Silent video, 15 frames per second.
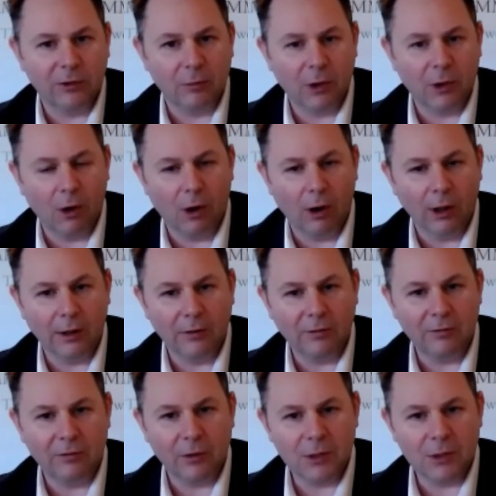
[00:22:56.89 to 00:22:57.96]
Col and
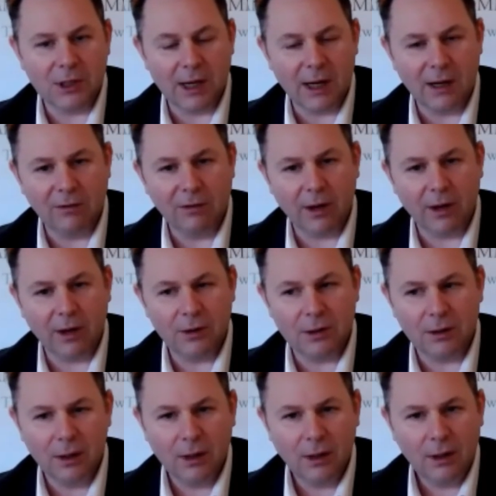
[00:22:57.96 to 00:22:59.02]
from Steve, how
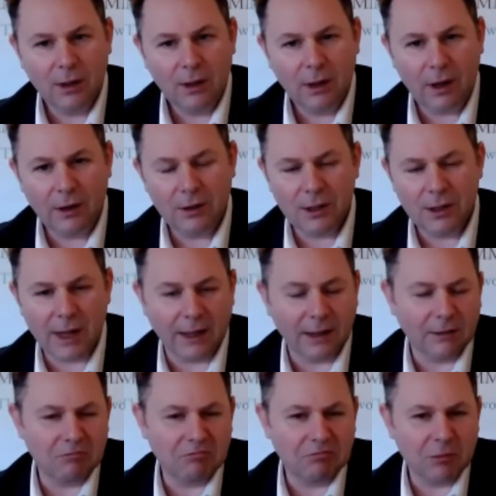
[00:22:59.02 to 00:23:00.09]
does that